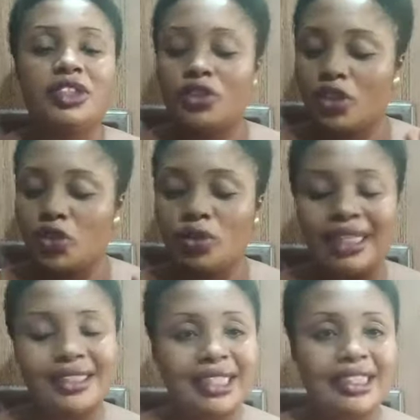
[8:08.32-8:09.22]
Just do
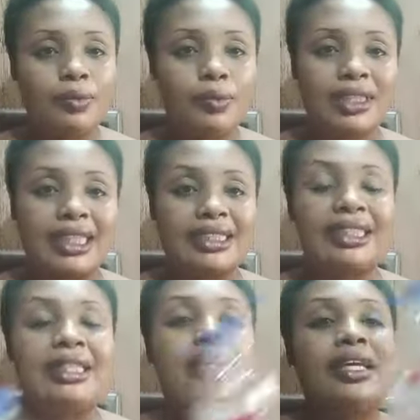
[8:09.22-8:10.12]
exactly what I
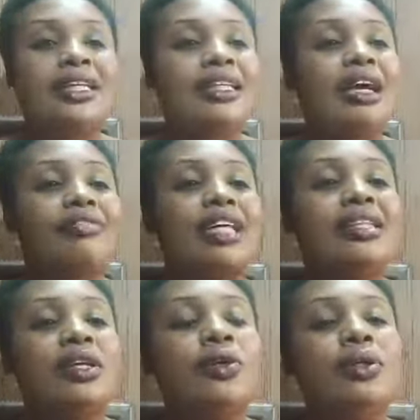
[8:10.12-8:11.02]
said. After
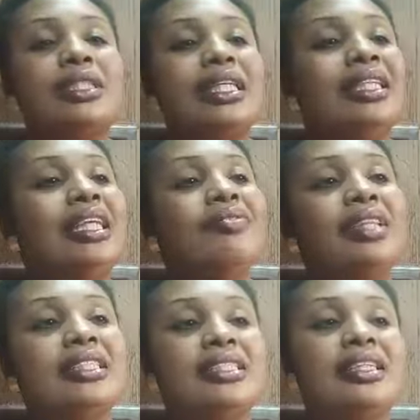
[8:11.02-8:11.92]
the whole thing, leave
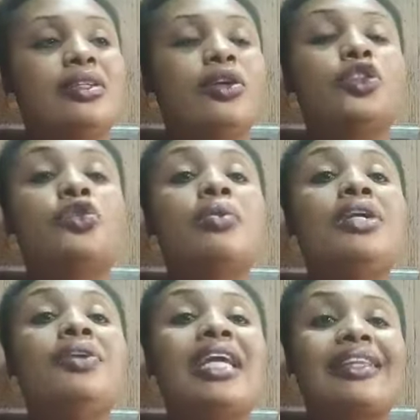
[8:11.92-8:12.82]
this thing until
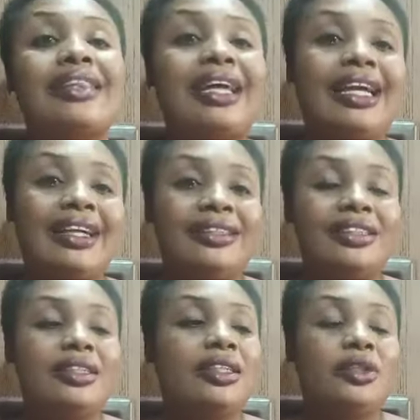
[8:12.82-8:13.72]
when you get tired,
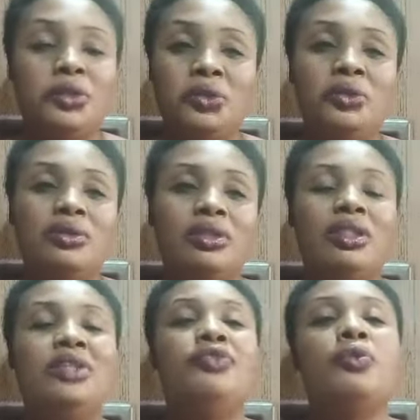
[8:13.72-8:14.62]
you know,
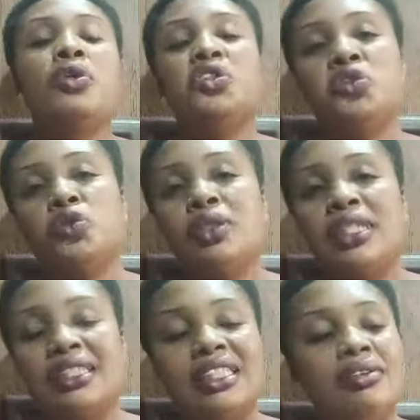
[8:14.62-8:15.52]
if you want to throw
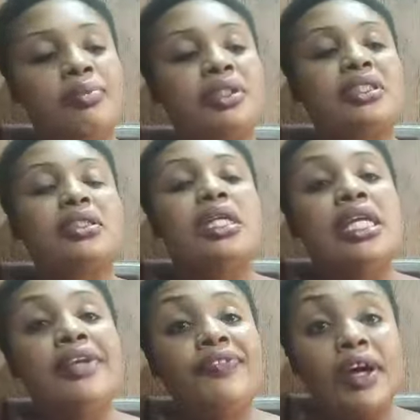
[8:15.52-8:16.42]
the thing away. But
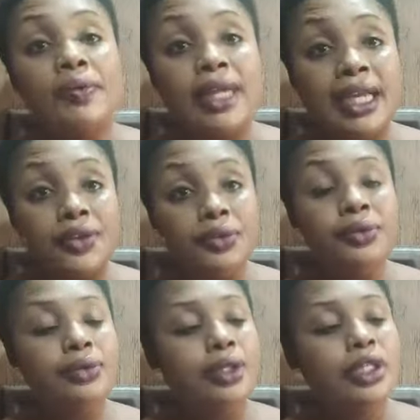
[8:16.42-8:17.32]
if I were
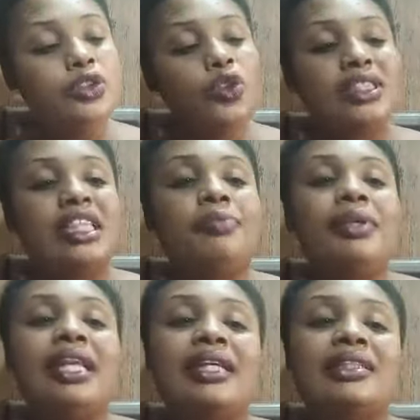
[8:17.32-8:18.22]
you, just keep
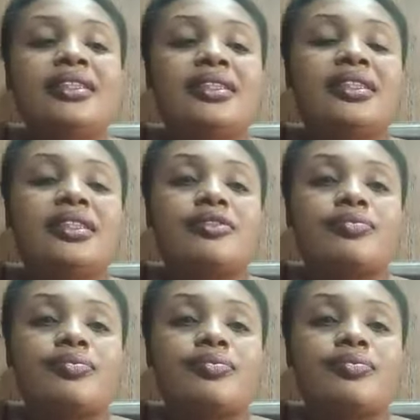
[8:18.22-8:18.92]
it like this.